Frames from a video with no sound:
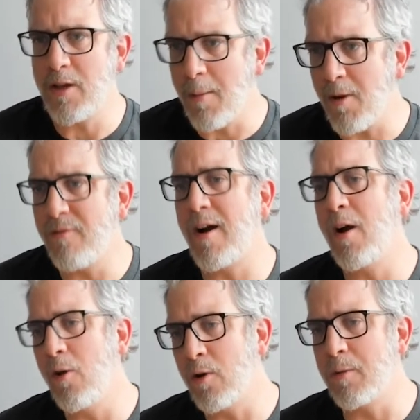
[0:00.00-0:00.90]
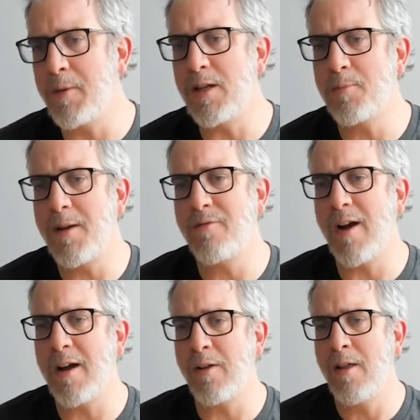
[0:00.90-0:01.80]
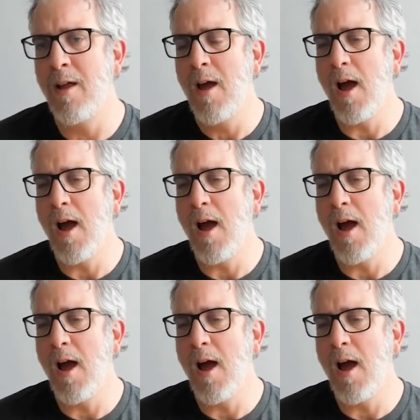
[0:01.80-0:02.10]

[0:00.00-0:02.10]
YAML file or a PHP file.